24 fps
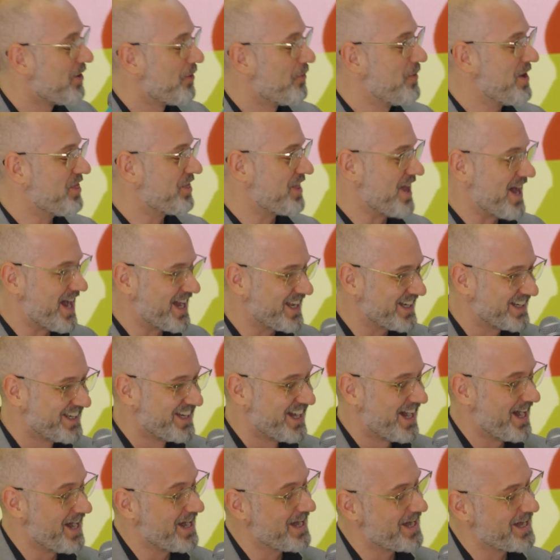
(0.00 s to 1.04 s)
with that,
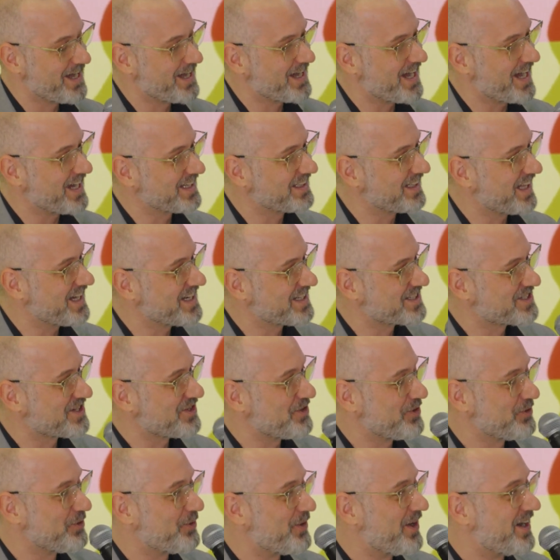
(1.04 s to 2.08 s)
I'd like
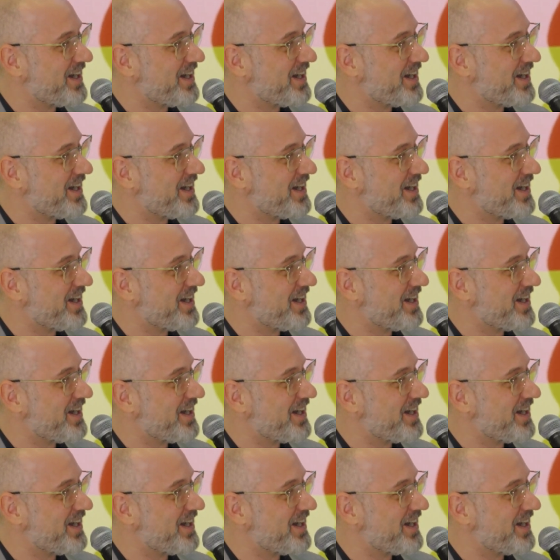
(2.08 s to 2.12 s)
to